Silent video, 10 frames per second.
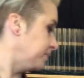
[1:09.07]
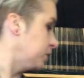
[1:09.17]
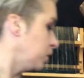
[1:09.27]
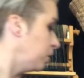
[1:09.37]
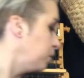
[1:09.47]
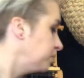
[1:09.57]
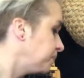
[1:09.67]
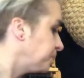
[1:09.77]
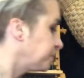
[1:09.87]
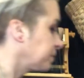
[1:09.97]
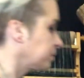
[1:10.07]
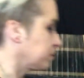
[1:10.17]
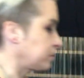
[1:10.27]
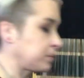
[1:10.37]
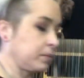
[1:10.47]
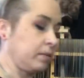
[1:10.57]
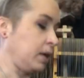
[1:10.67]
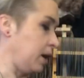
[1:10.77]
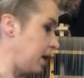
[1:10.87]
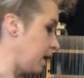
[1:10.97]
So
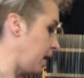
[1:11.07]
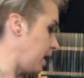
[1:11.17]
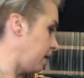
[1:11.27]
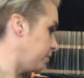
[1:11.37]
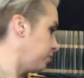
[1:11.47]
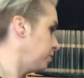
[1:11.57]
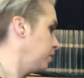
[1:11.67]
I have